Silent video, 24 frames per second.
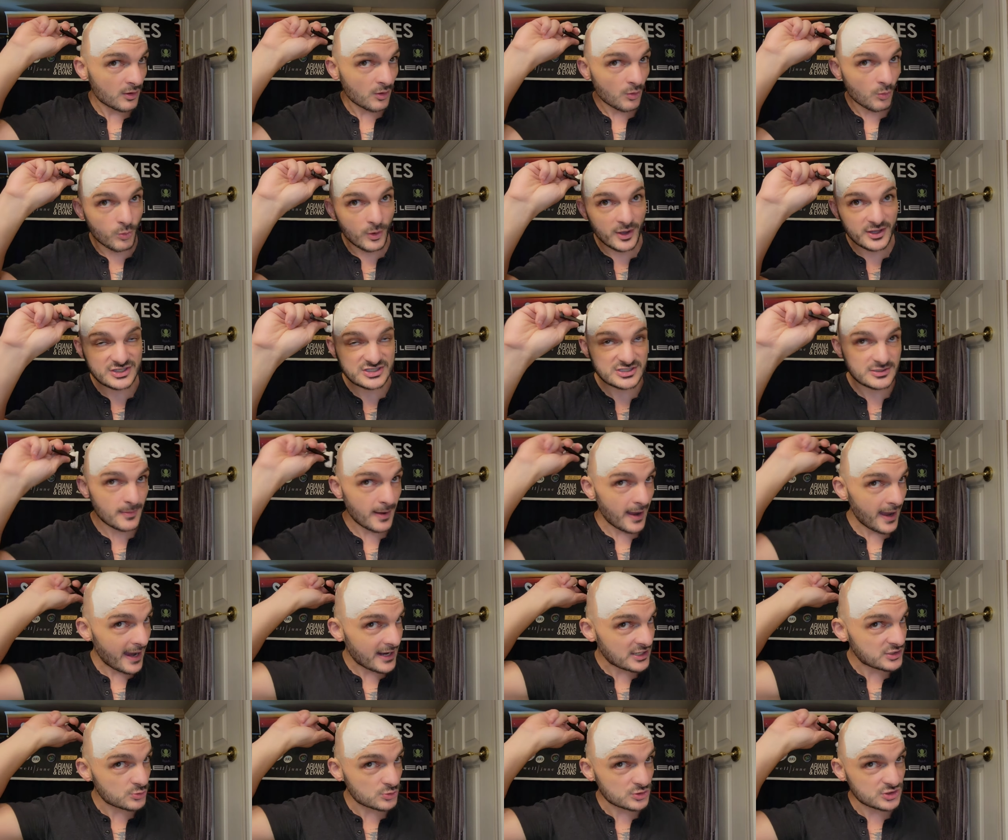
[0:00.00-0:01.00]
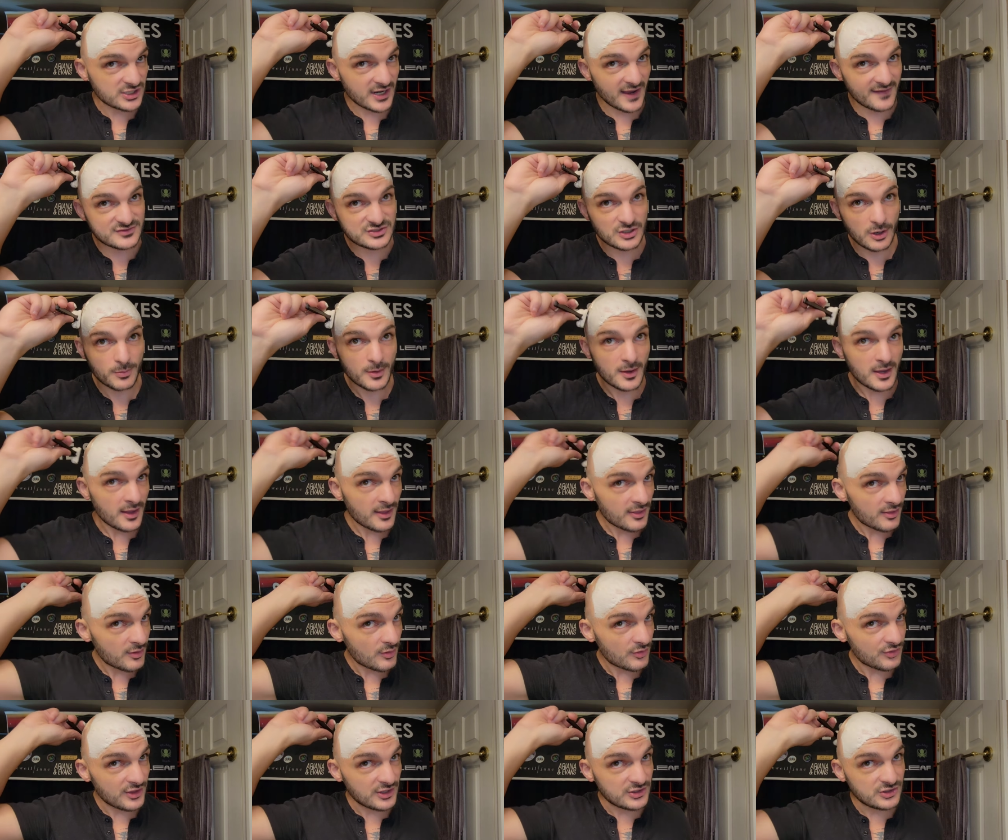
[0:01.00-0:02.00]
with some actual shave soap.
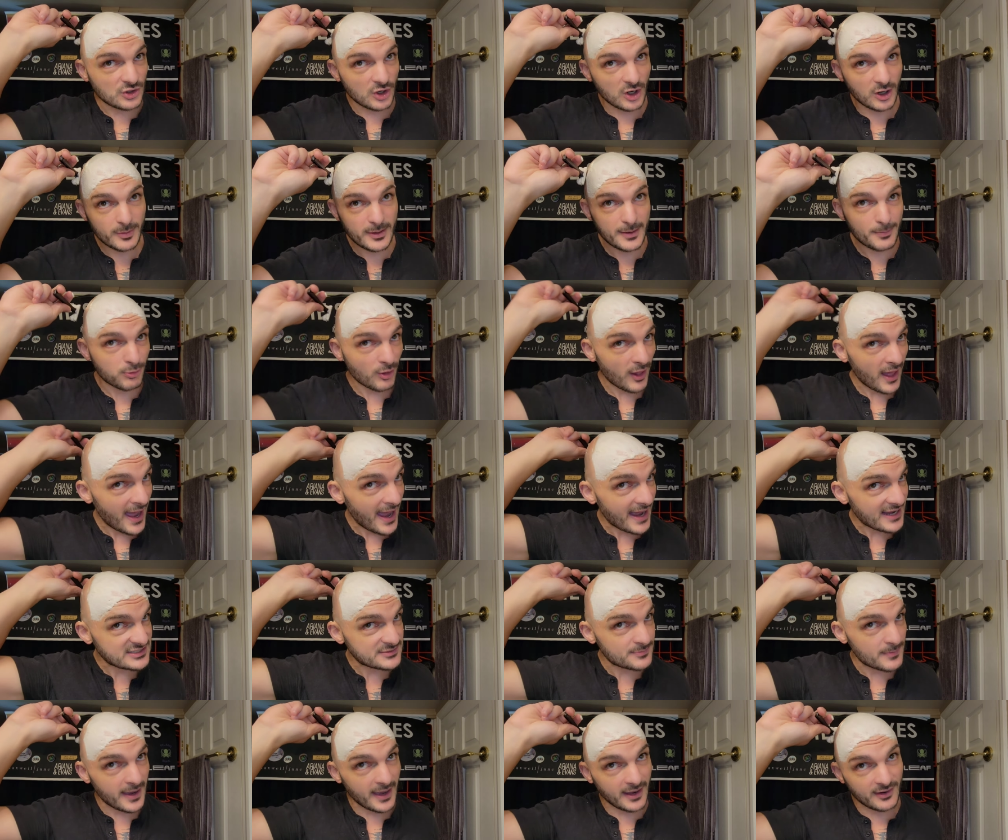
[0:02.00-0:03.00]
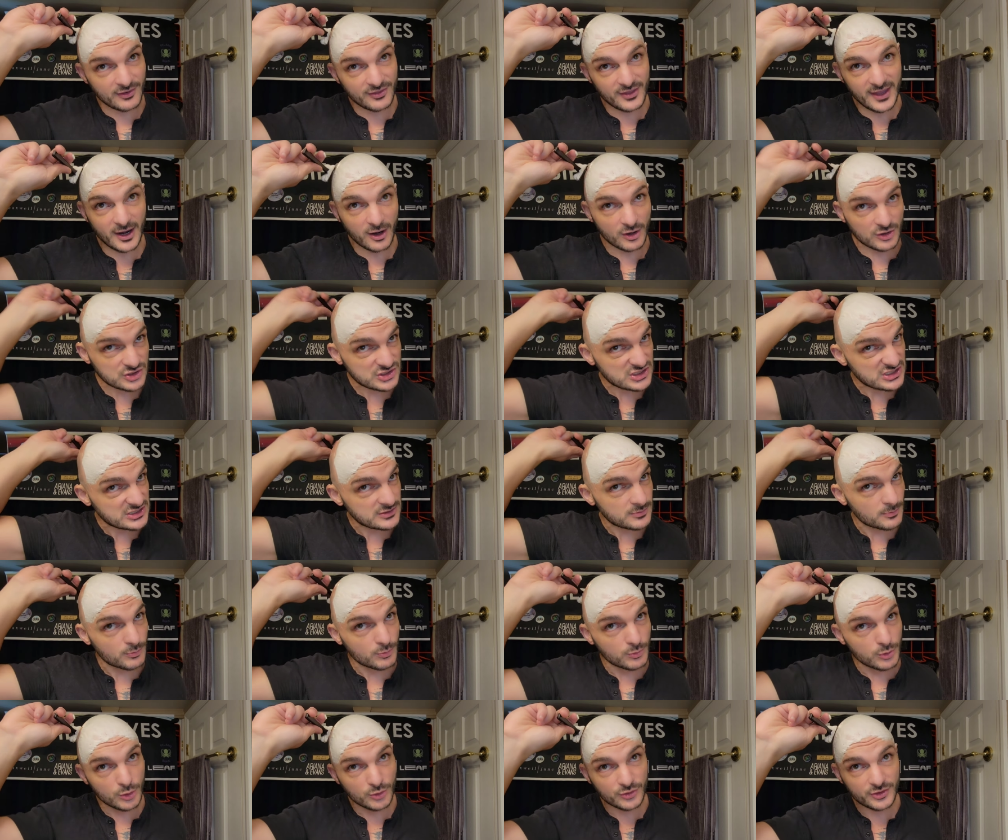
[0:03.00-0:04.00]
The Derby Blacks, man, they are
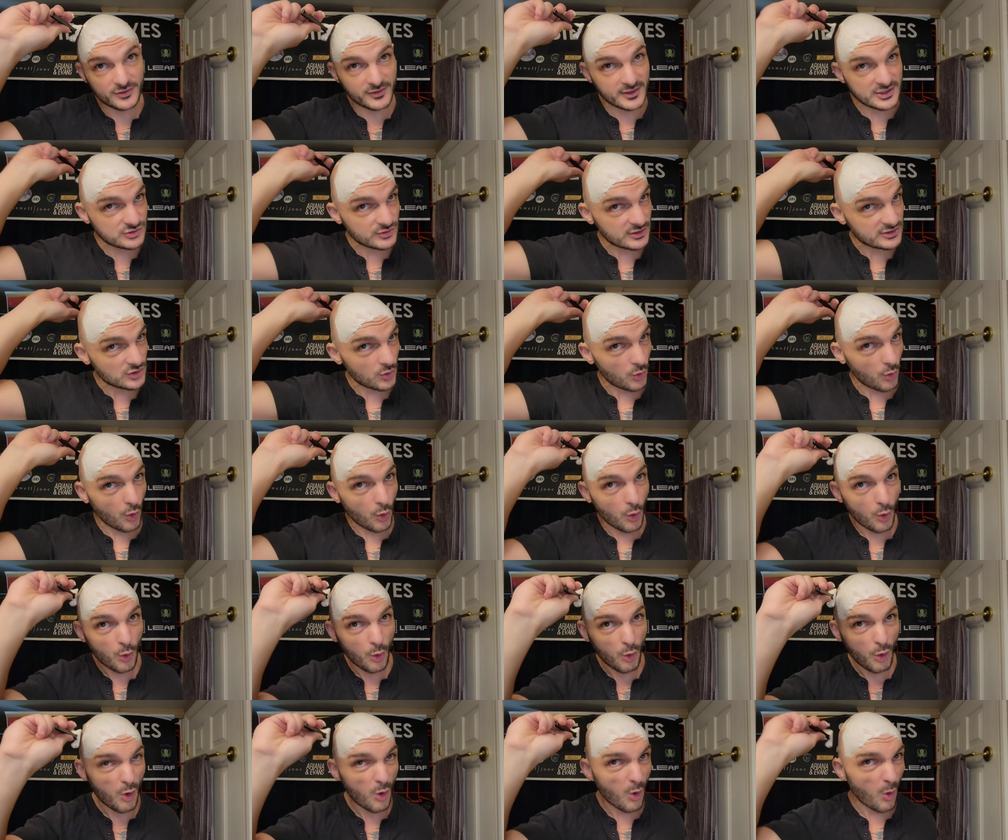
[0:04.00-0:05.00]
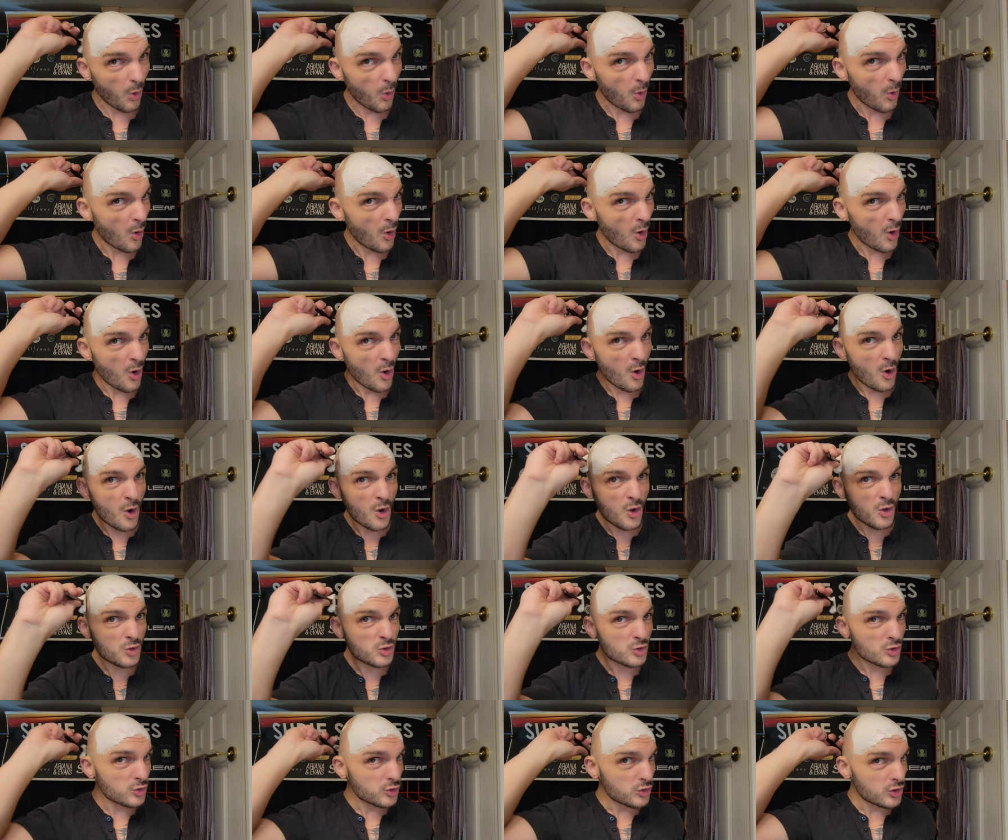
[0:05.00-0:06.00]
smooth in this razor.
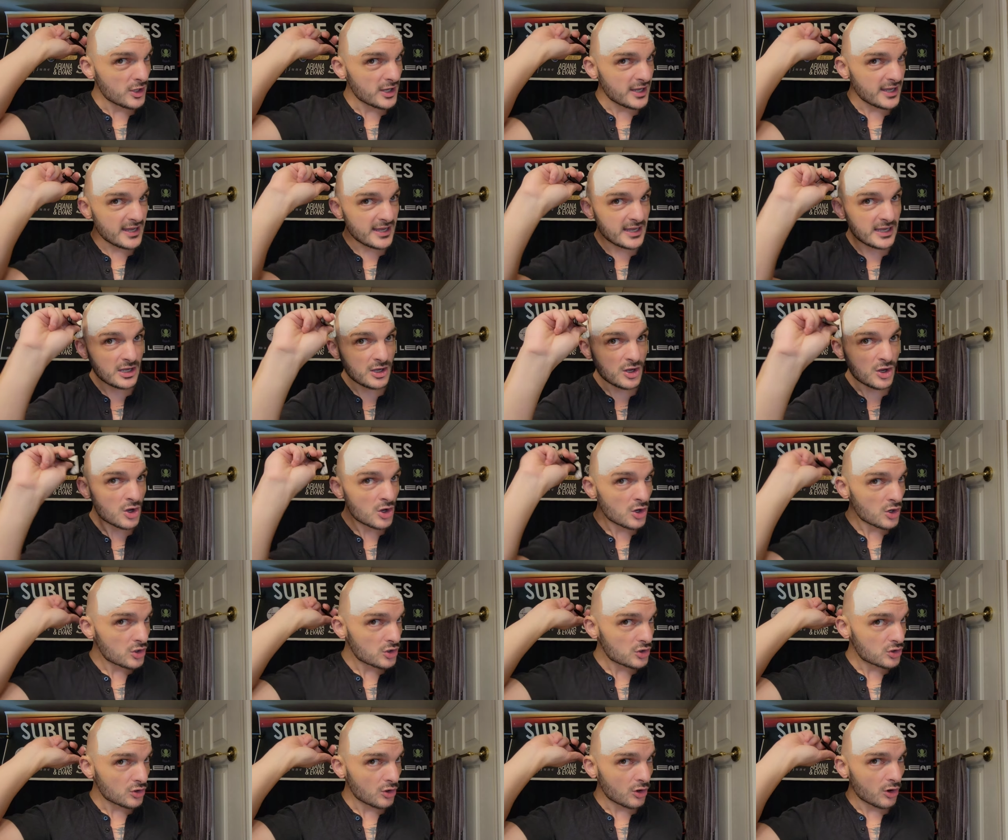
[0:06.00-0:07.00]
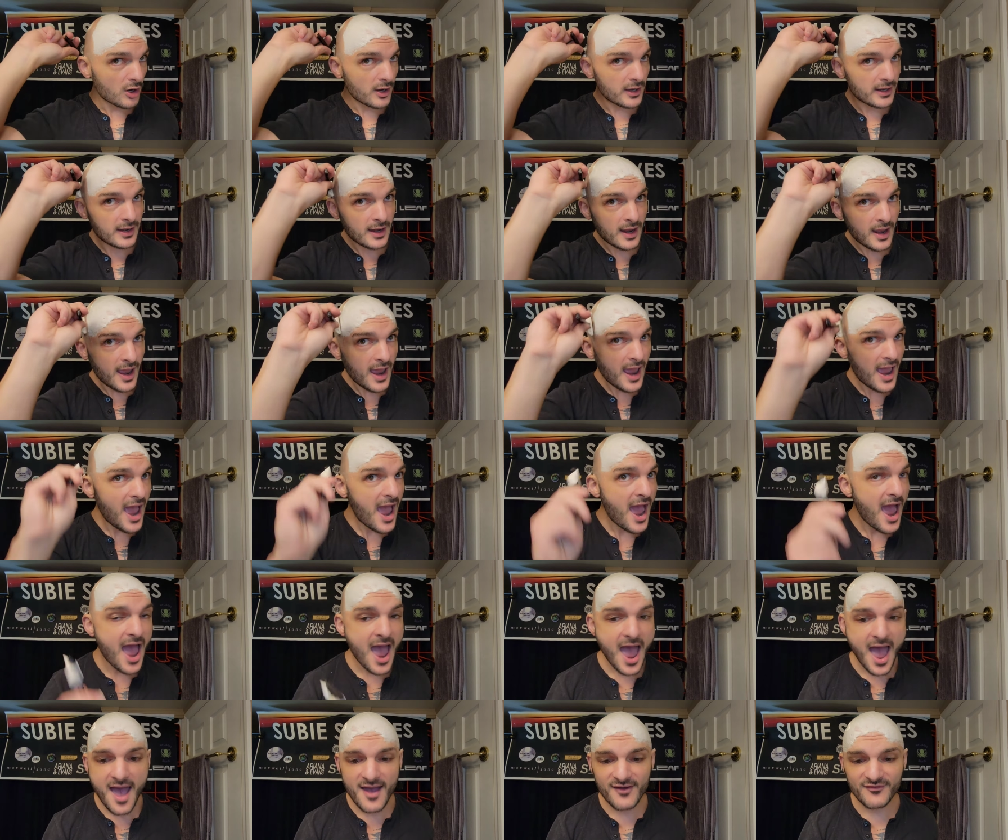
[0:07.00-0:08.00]
Holy good
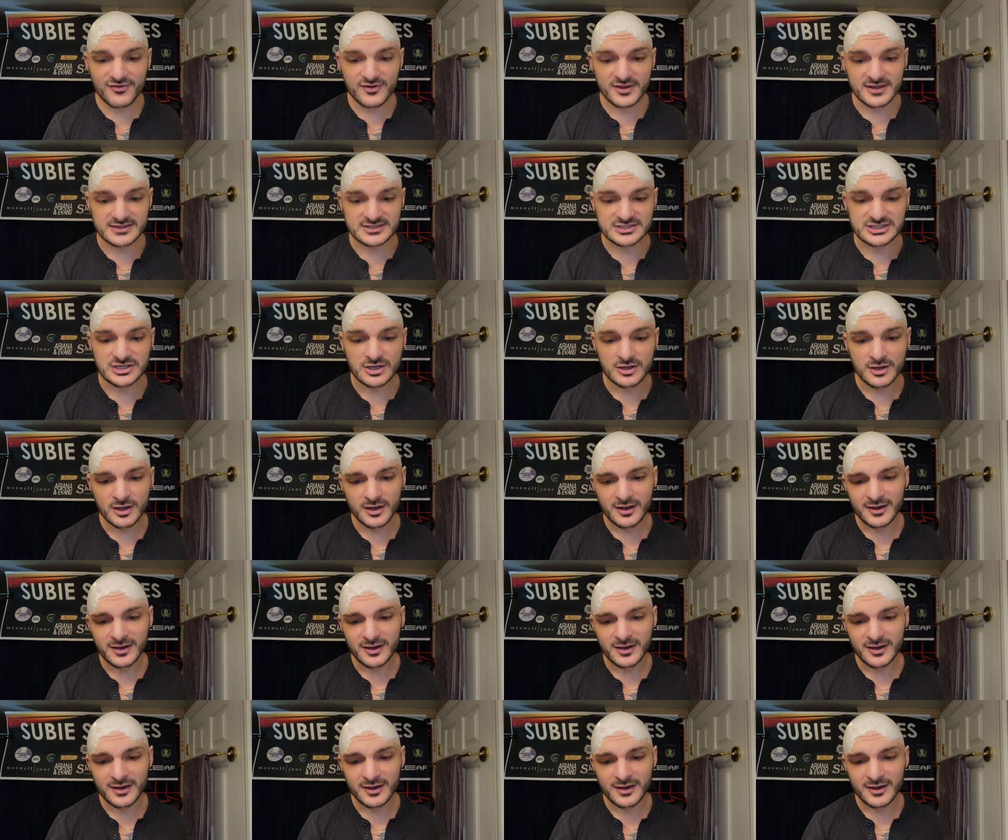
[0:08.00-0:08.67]
heavens.